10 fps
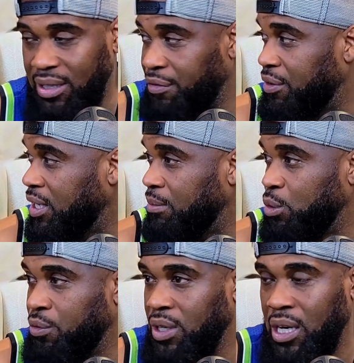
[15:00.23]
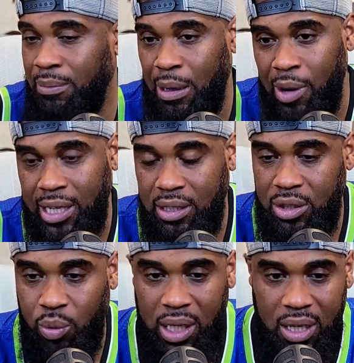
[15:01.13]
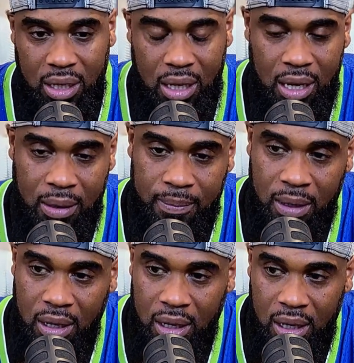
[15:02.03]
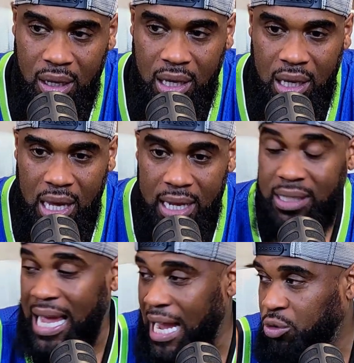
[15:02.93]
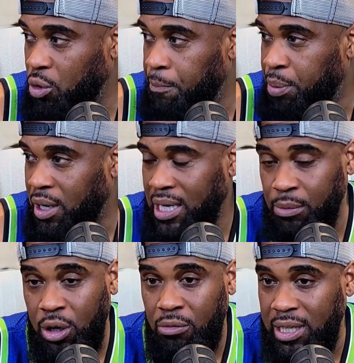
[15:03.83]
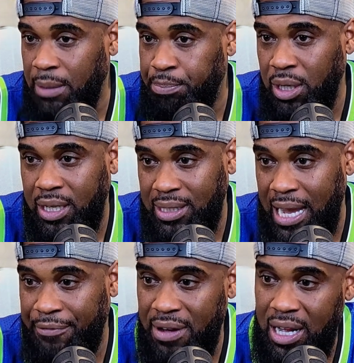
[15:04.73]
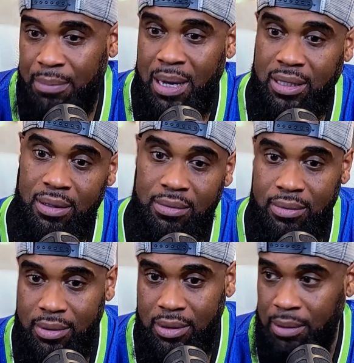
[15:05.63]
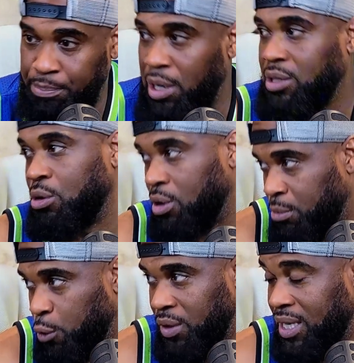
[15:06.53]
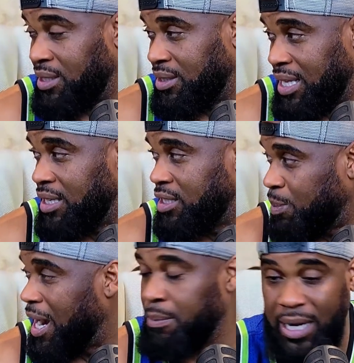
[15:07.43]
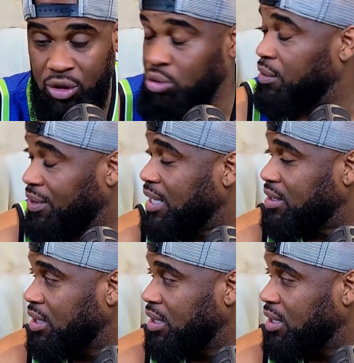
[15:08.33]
freaking movie. I watched this weekend. And it's an actual book, and I'm going to read the book because I found about the book through the movie because it said inspired by true events.